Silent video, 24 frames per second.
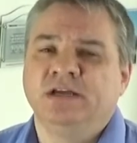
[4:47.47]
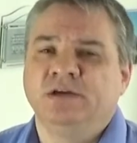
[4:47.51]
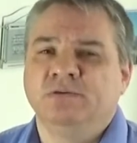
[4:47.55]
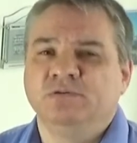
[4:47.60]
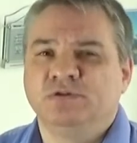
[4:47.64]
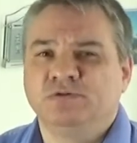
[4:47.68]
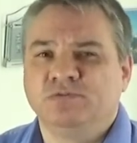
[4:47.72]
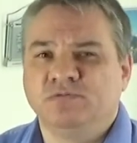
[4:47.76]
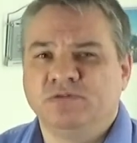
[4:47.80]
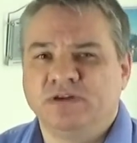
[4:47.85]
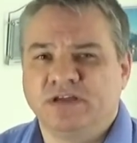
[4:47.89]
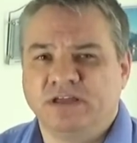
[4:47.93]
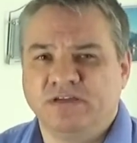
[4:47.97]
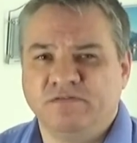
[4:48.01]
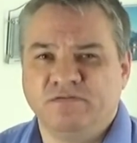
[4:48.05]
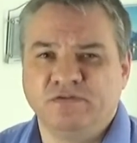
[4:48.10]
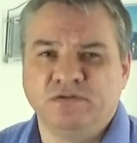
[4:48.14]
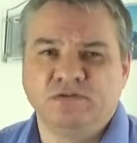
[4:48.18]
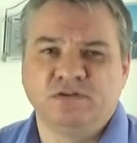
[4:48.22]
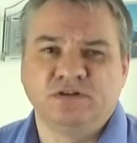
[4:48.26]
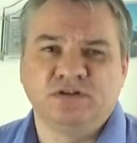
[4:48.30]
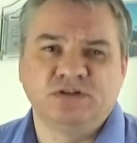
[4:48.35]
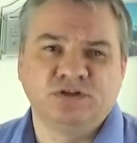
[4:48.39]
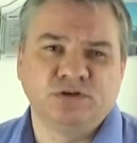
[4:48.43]
which will give
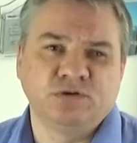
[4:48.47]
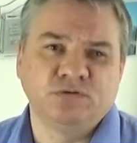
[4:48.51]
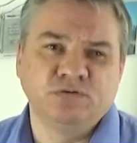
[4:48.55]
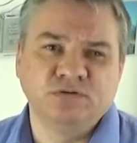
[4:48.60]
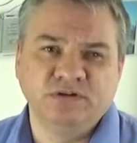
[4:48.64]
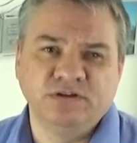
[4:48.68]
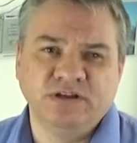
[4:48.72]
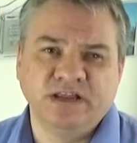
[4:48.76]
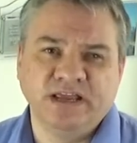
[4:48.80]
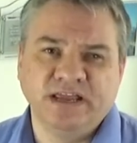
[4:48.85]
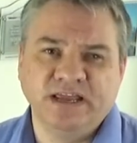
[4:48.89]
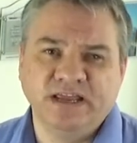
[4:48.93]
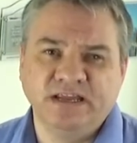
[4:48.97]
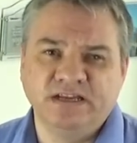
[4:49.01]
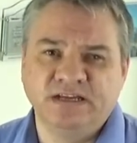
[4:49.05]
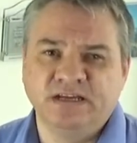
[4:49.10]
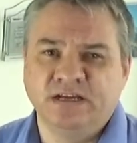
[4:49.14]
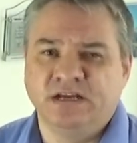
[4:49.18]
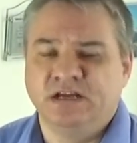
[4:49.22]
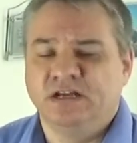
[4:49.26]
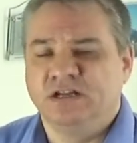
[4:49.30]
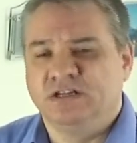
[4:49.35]
you the tool you need